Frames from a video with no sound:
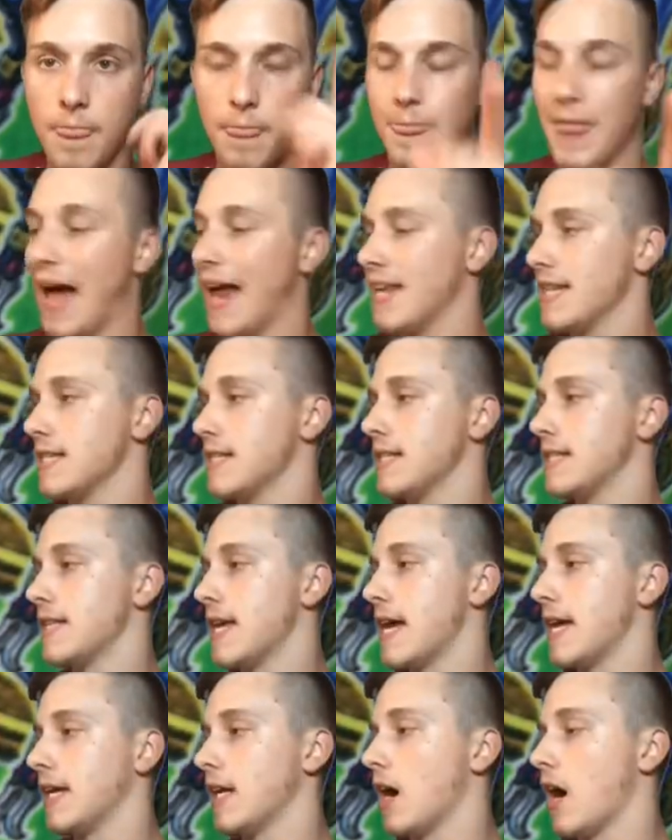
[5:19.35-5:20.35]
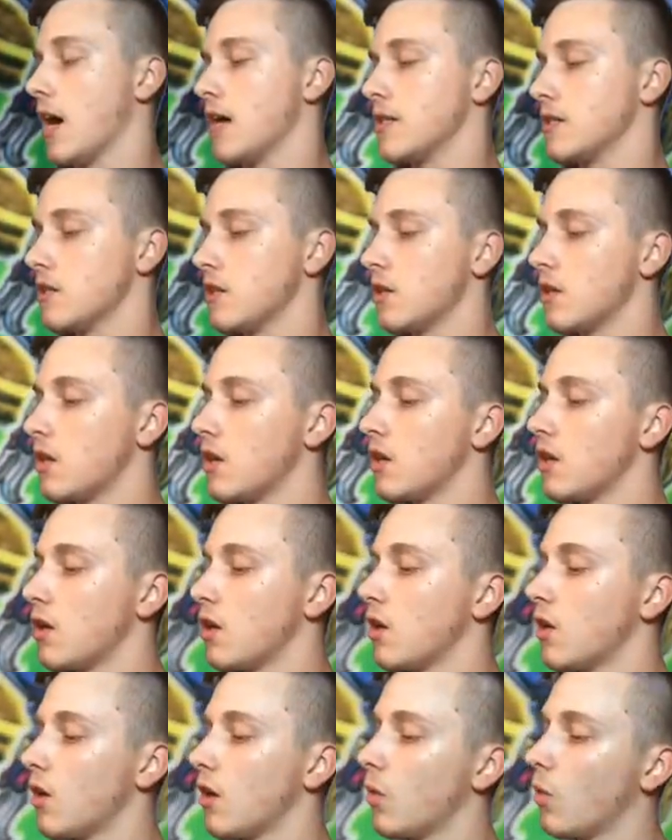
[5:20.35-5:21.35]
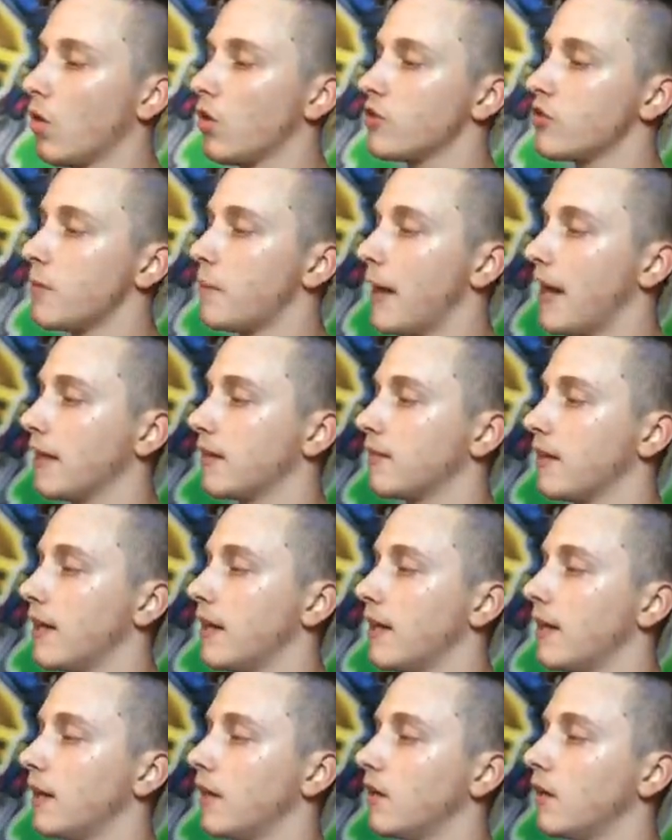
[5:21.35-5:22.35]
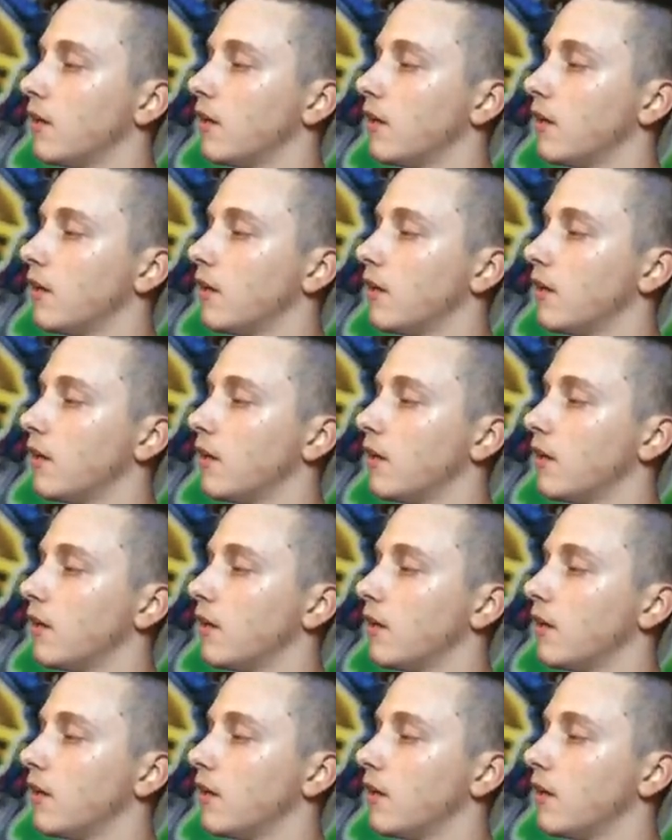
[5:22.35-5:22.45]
That is insane, guys. What's the back saying?